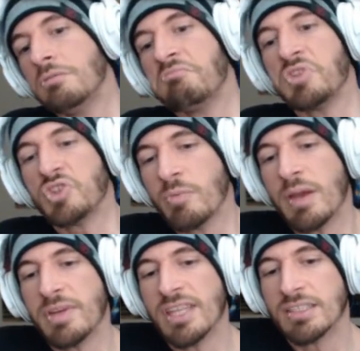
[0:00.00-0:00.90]
So
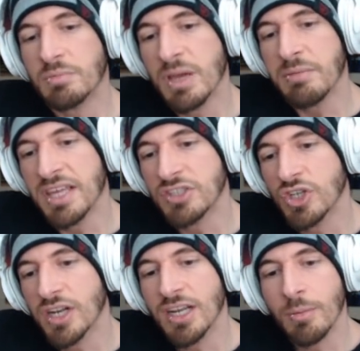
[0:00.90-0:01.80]
maybe that's, maybe that's a
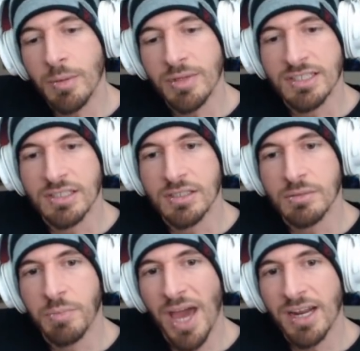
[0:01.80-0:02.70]
good idea, maybe that's a
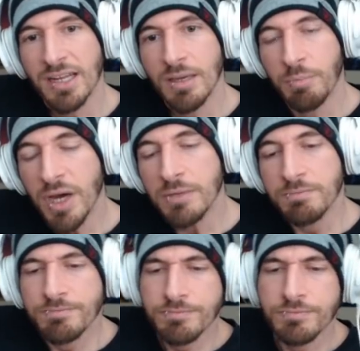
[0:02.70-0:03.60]
bad idea, but
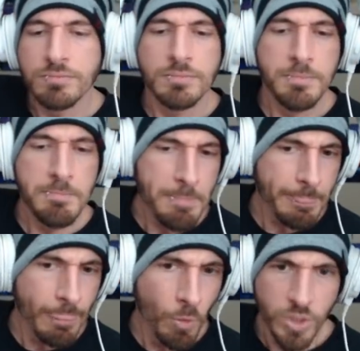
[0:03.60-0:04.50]

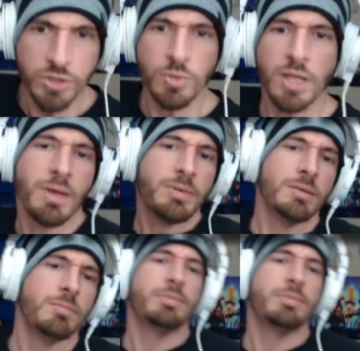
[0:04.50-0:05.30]
we could do like, maybe, maybe